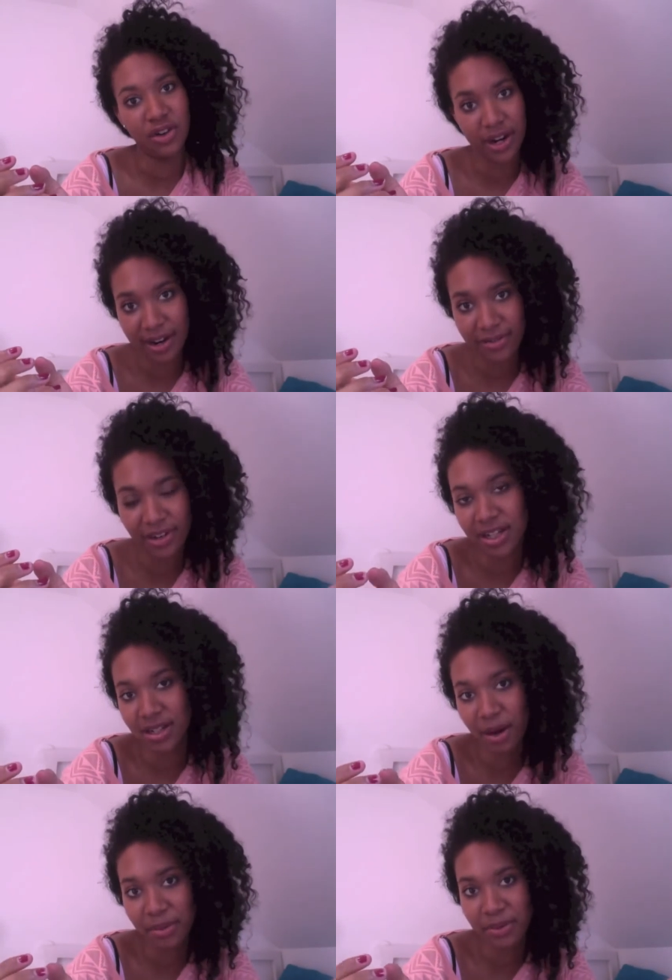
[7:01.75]
on her, for
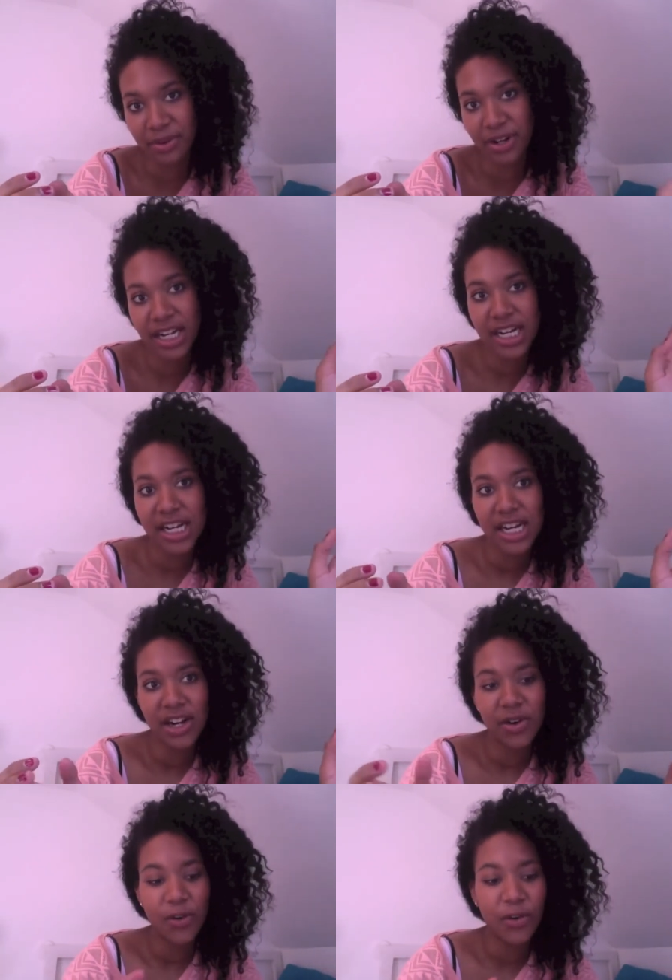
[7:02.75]
example,
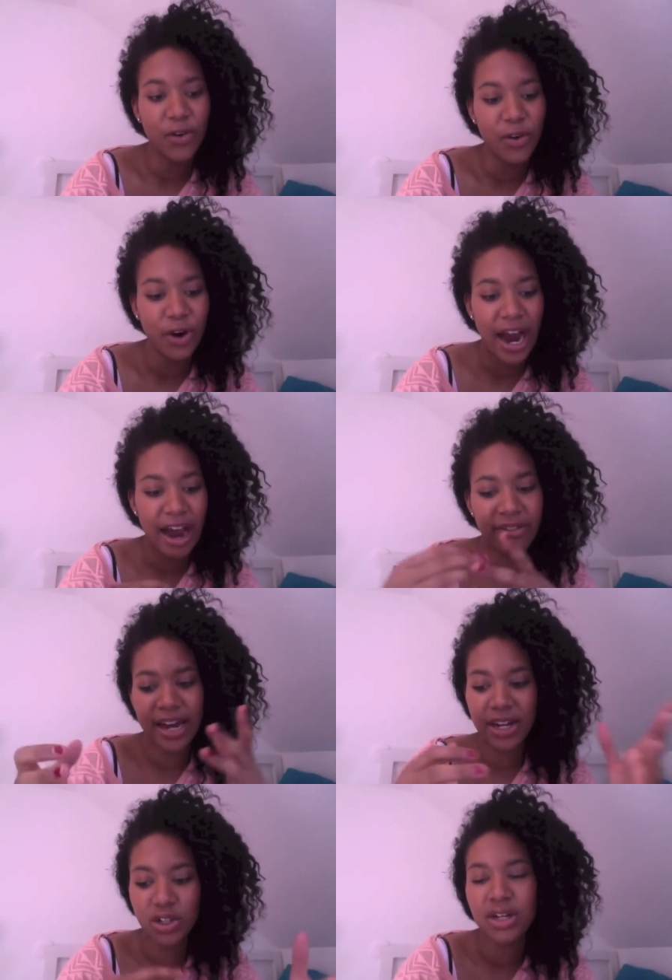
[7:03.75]
or I
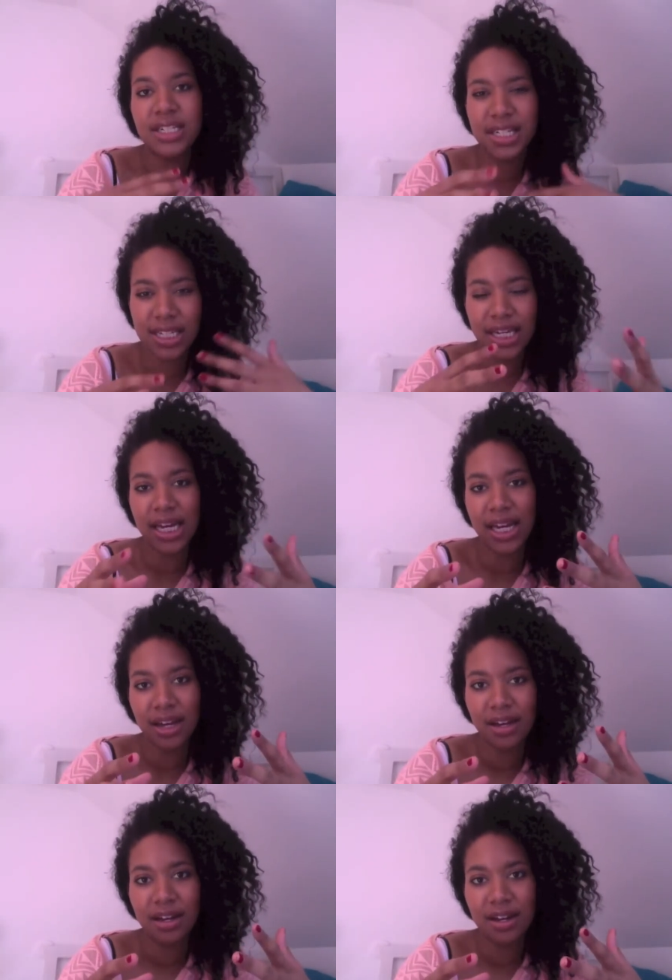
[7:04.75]
haven't had a chance to see,
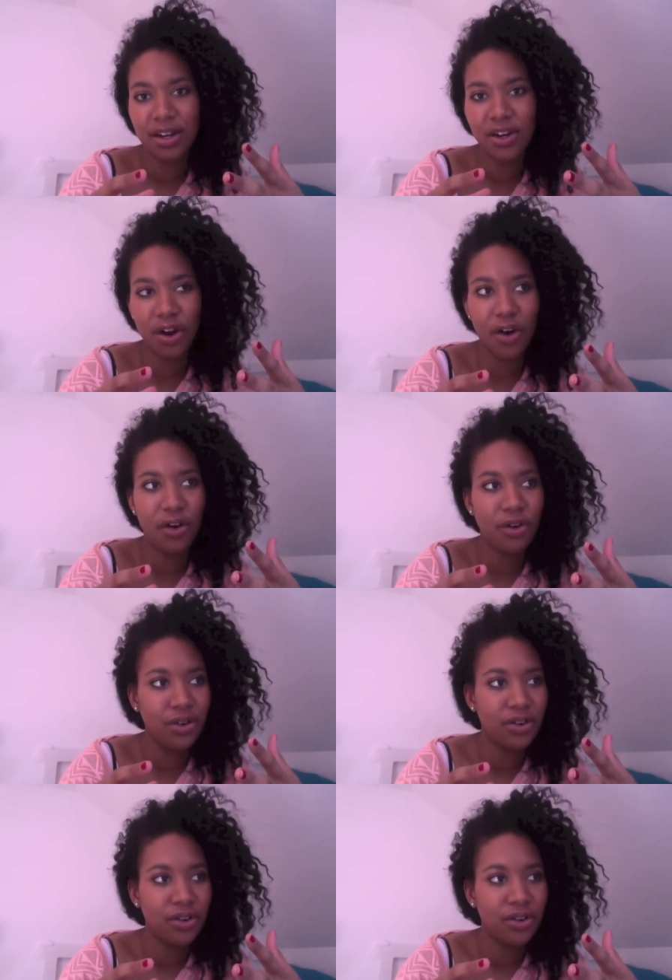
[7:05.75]
you know,